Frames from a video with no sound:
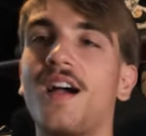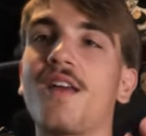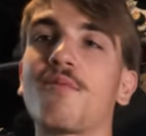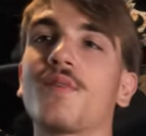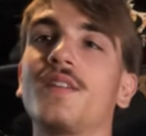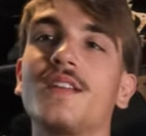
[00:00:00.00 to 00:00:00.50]
I
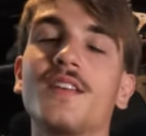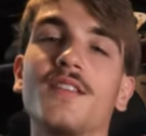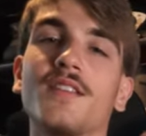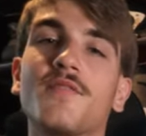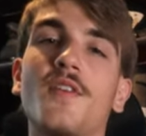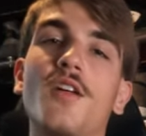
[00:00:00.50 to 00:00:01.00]
don't really
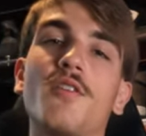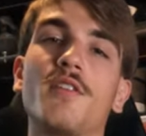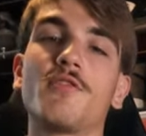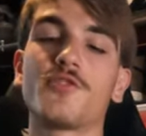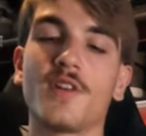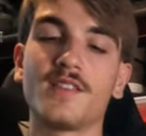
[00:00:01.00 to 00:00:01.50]
follow
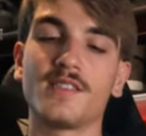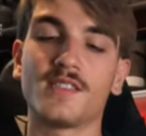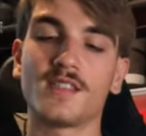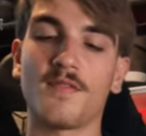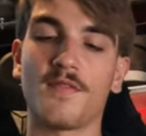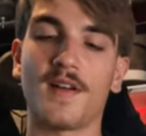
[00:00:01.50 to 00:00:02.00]
no trends and
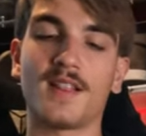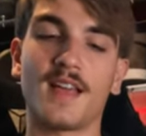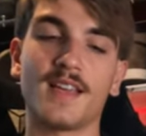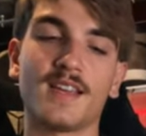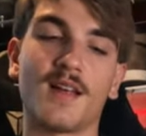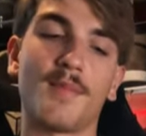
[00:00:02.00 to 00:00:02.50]
stuff. If I
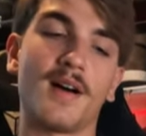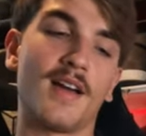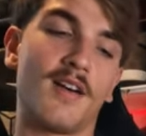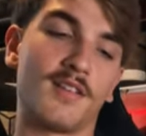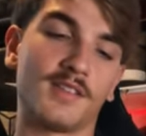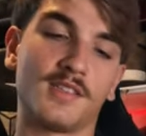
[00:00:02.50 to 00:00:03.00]
like it, I buy
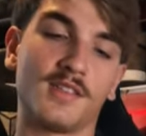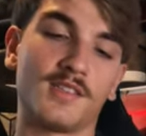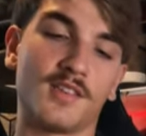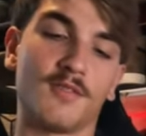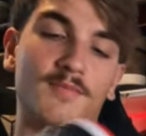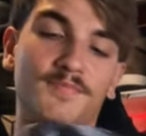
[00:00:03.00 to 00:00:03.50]
it, honestly.
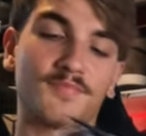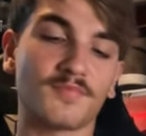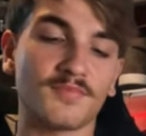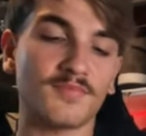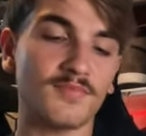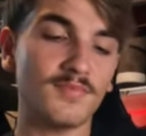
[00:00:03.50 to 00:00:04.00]
So
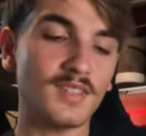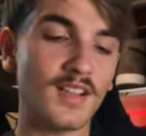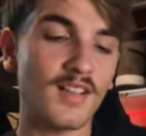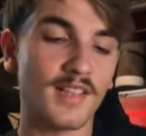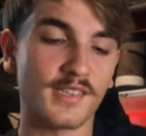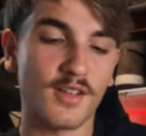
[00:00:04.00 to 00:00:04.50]

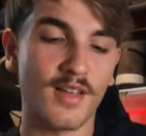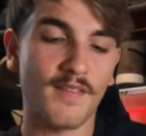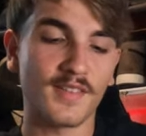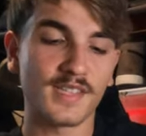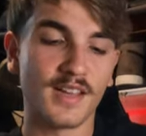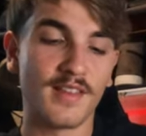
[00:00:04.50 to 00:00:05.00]
that's all I have
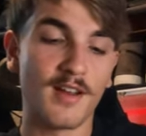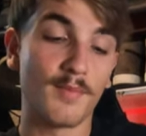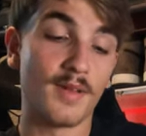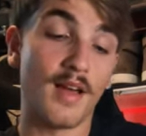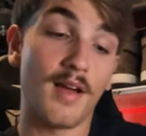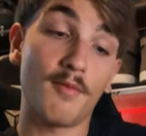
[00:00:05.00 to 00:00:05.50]
to say there.
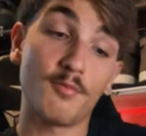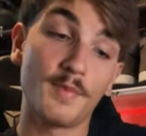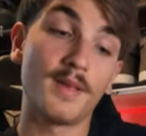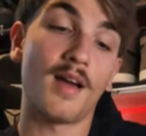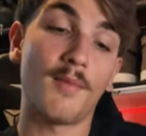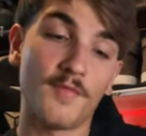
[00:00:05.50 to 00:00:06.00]
But I would
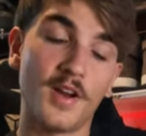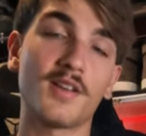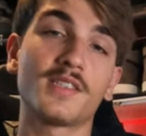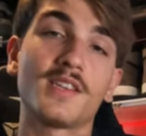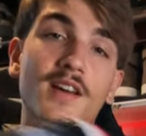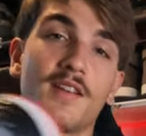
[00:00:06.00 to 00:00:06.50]
be, I'm very
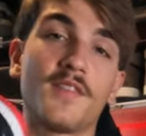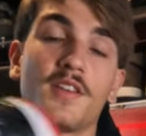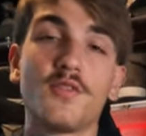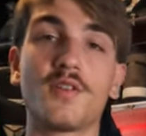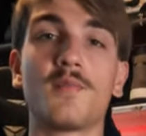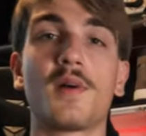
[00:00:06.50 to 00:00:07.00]
excited if they
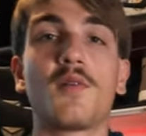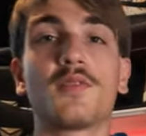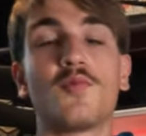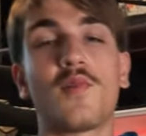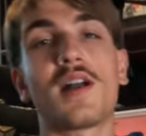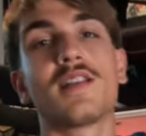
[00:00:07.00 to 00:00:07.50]
do come out with
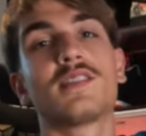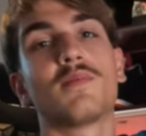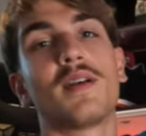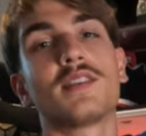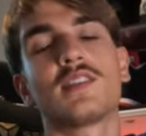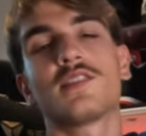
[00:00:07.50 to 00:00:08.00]
the white
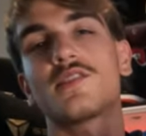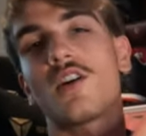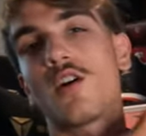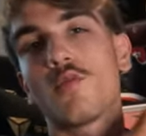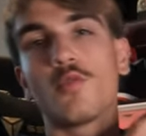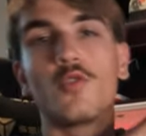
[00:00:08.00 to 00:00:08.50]
cements. This is
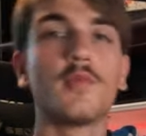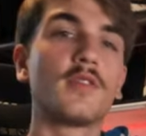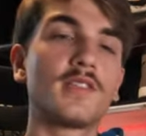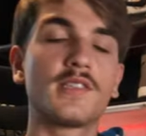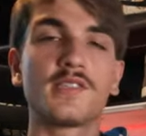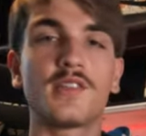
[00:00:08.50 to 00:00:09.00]
all rumor.
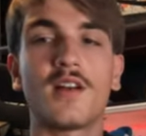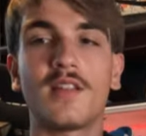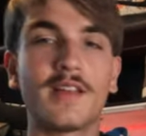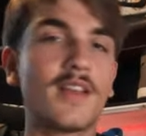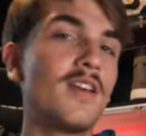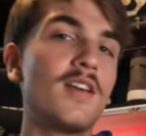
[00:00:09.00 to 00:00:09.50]
This is not
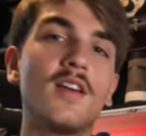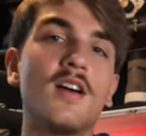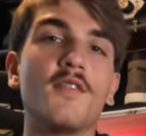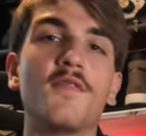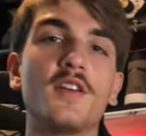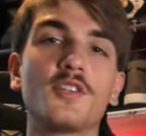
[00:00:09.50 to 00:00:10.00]
like
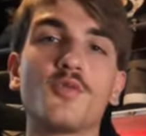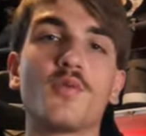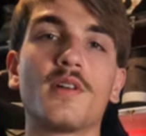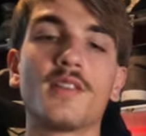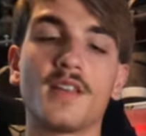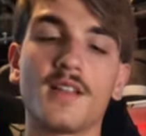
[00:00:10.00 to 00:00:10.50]
official
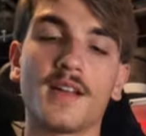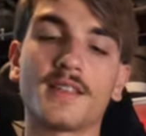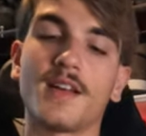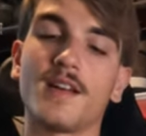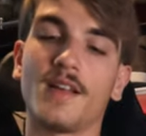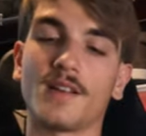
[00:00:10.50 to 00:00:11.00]
or anything like that.